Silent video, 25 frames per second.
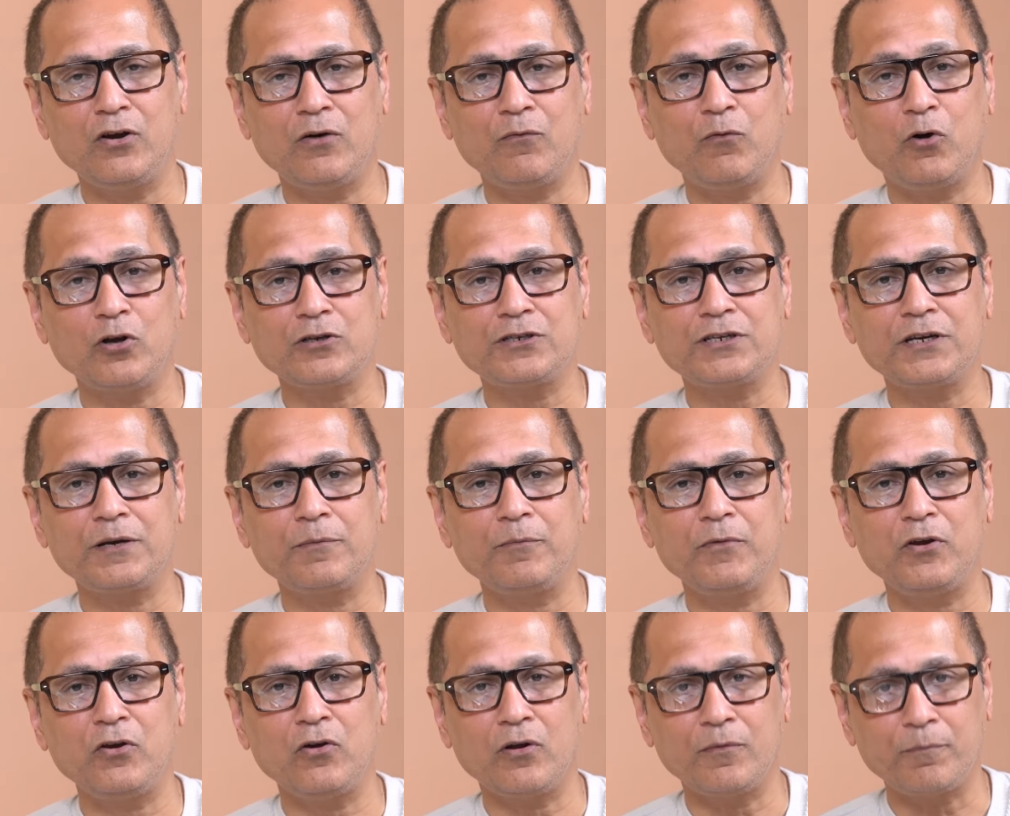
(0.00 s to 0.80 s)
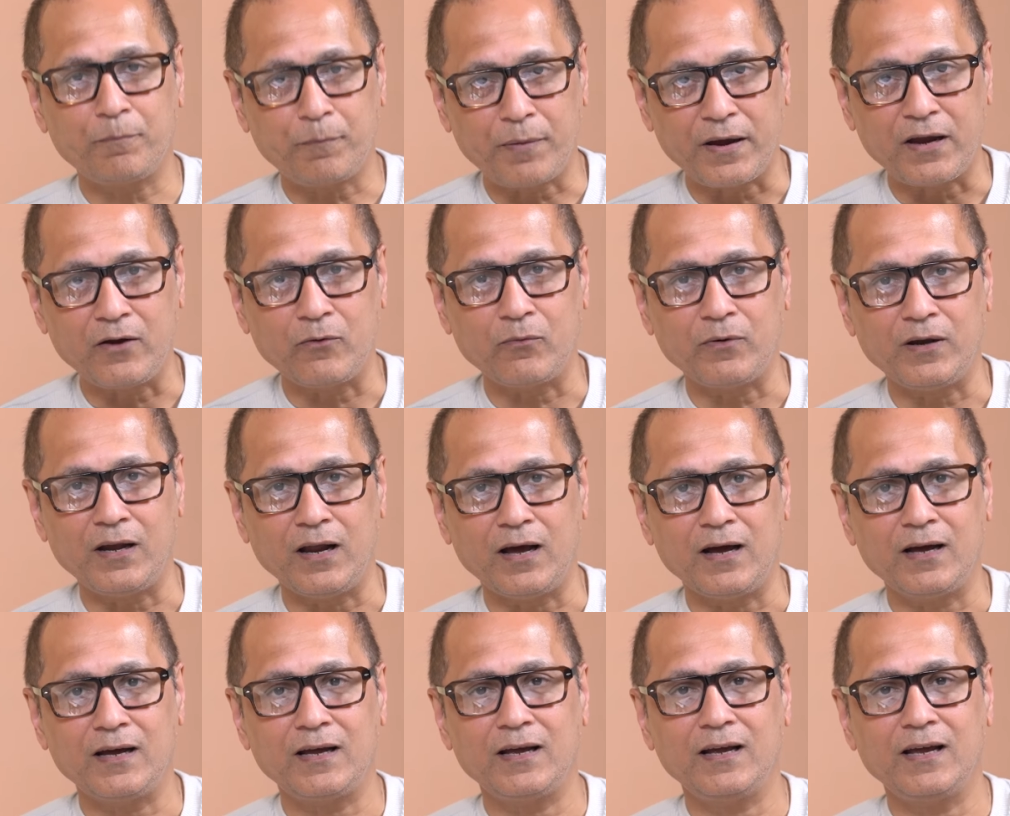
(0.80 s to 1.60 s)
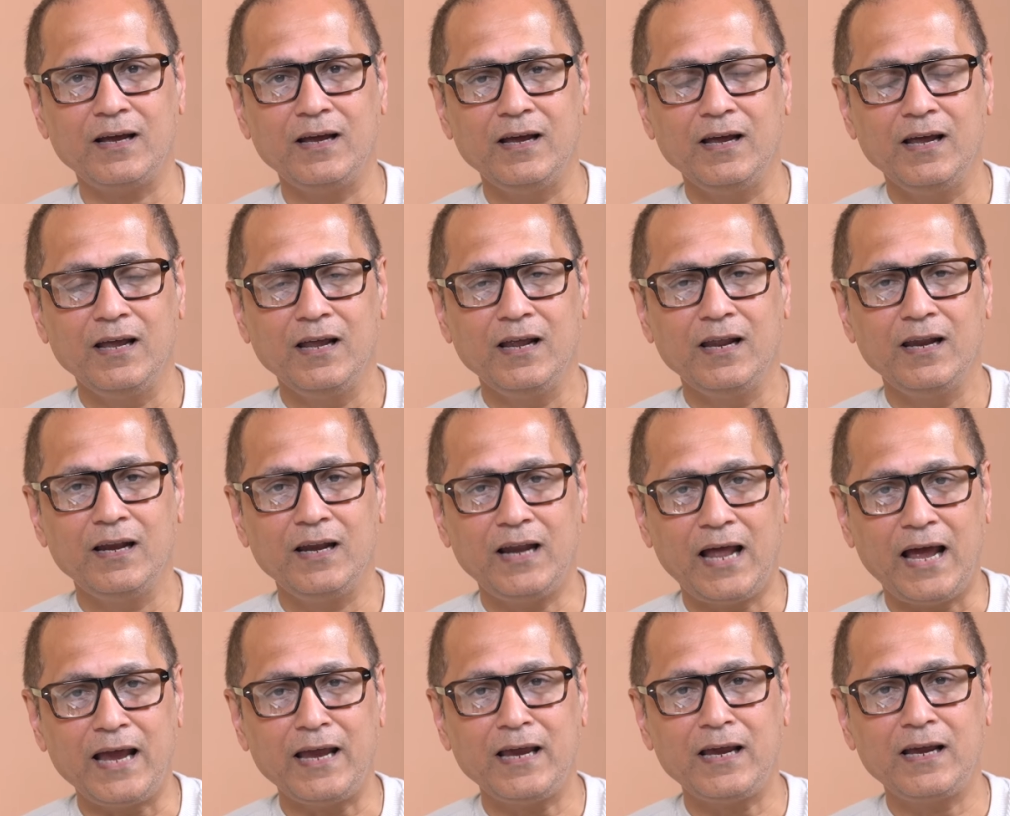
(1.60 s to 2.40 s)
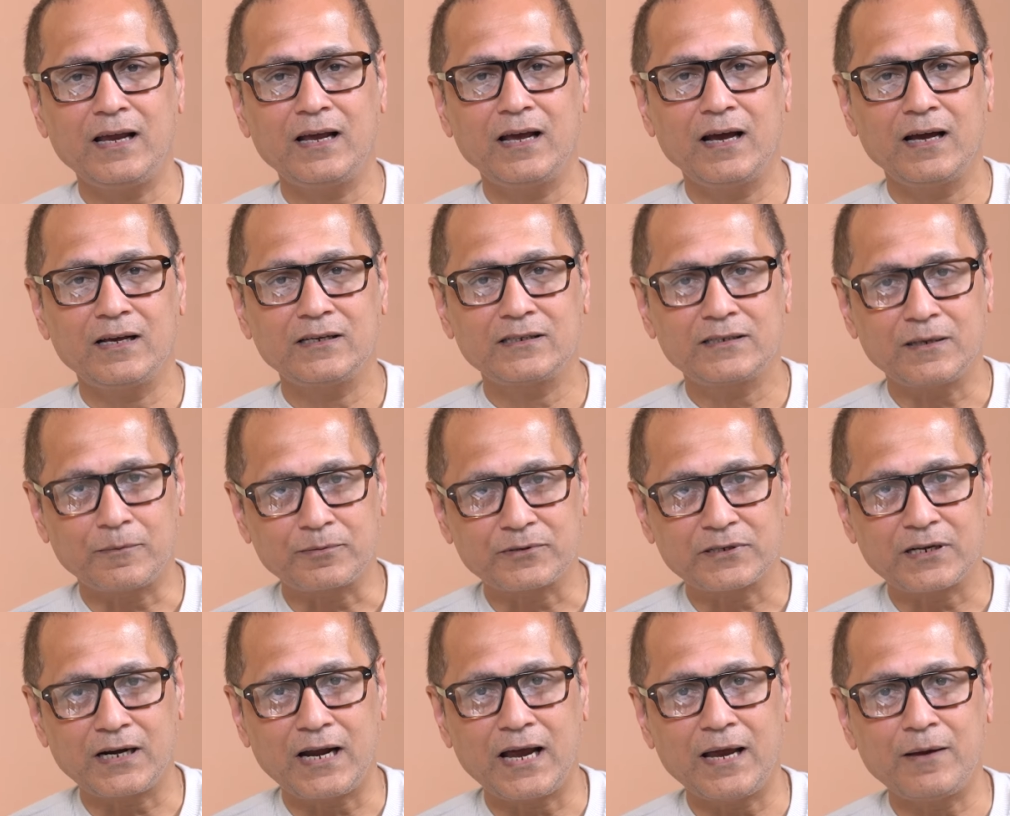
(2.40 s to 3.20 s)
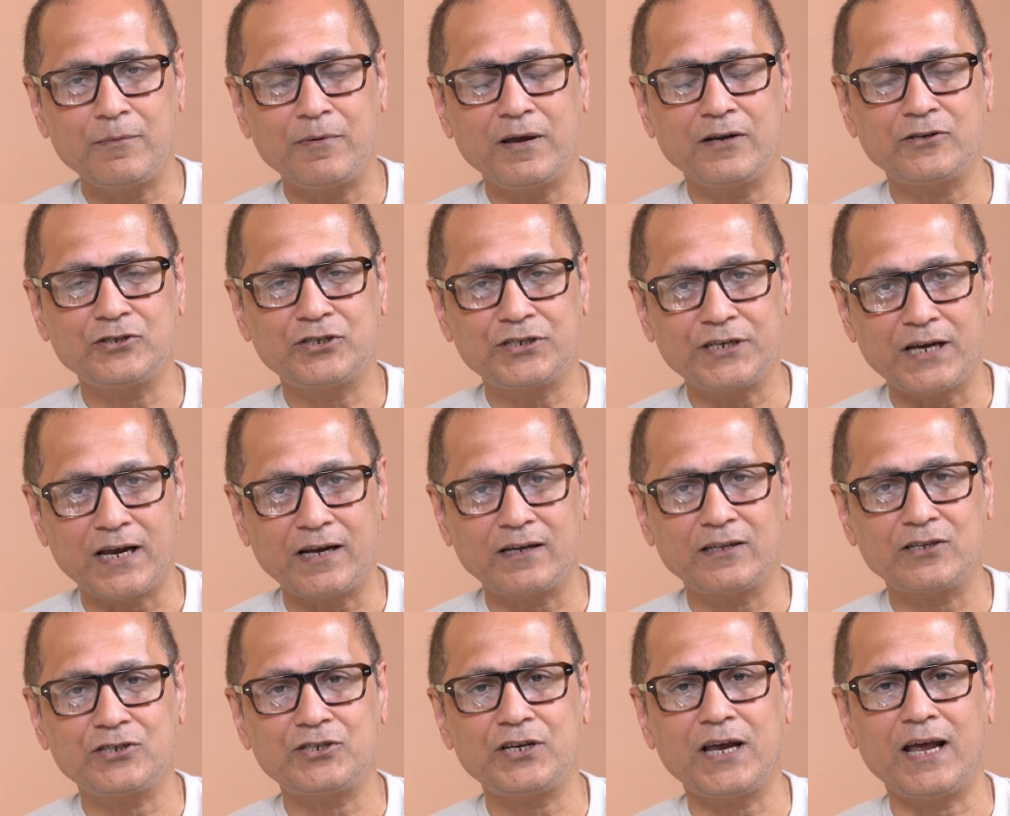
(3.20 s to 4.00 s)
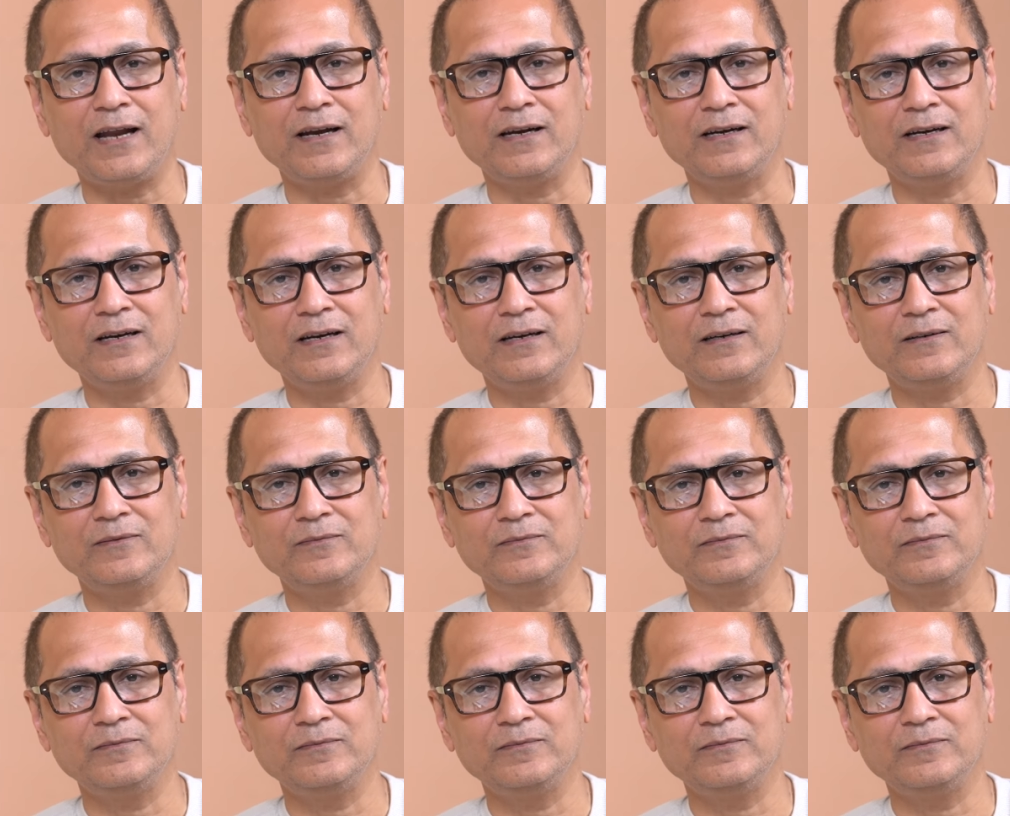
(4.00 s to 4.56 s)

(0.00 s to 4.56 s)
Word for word: you are watching me on Pink Villa. Like, subscribe and share the channel.